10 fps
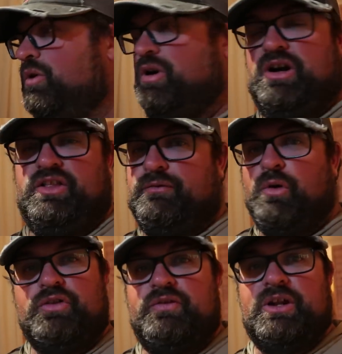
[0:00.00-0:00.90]
or in the
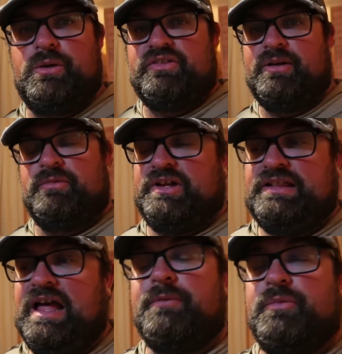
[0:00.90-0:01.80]
fourth video or something
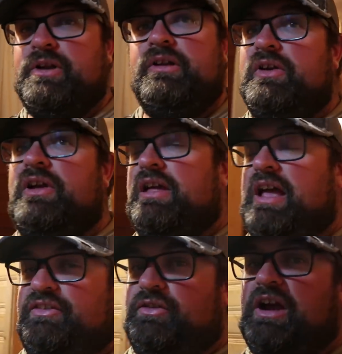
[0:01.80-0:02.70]
like that. But
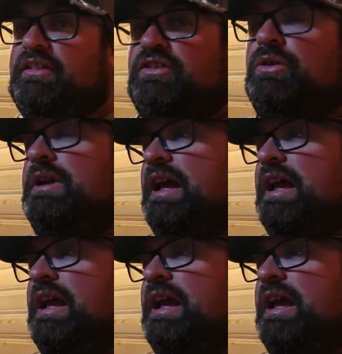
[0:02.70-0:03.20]
I still got two